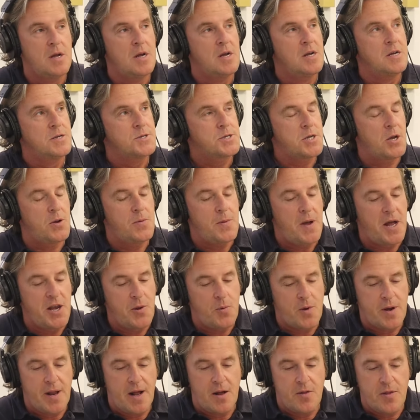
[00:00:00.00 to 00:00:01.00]
So
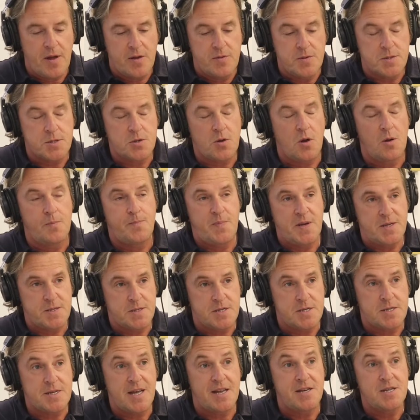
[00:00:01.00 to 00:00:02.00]
anyone out there that's got a
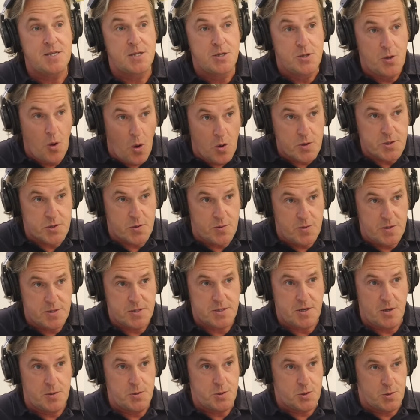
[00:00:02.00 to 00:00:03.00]
business and is not doing
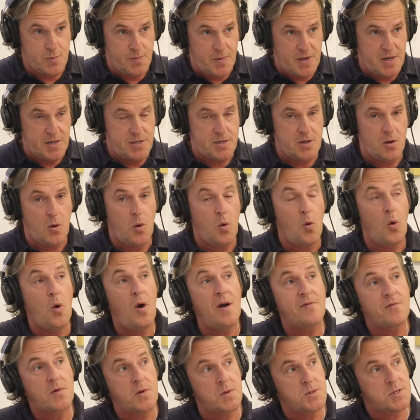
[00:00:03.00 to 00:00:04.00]
social media, or
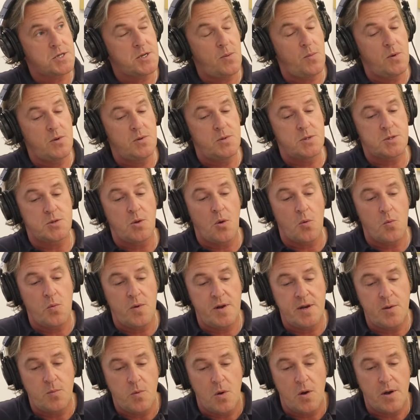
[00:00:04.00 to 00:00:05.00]
I've got someone who's not
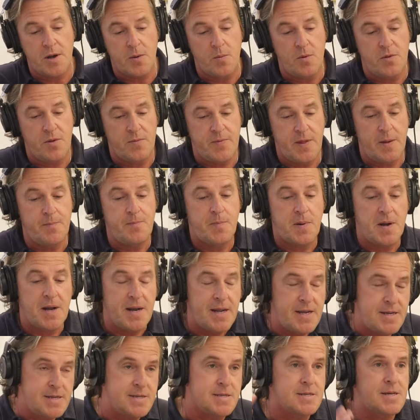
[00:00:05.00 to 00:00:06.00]
really working with it, then
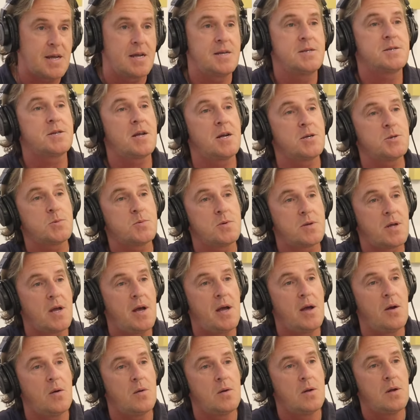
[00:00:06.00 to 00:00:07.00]
please get in touch with
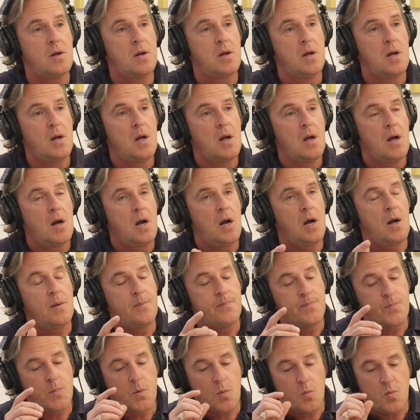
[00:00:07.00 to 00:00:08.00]
Cale. Yeah, for sure.
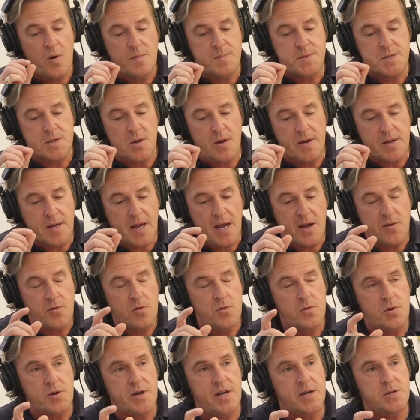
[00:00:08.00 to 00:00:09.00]
Um, website, kangaroo
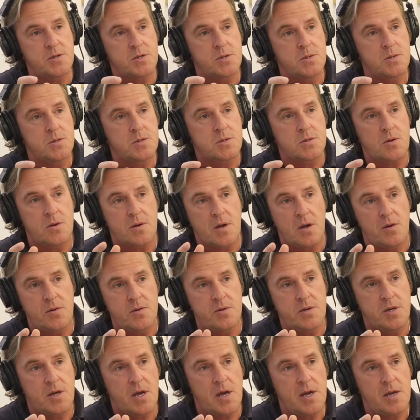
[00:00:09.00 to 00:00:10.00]
connections dot co dot
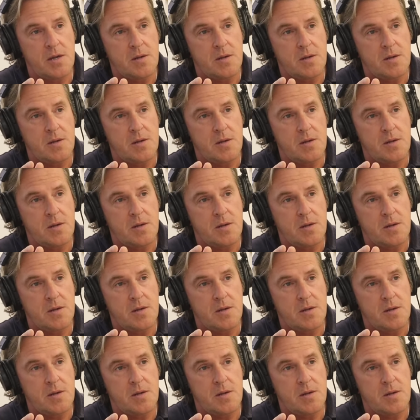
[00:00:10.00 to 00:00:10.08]
U K?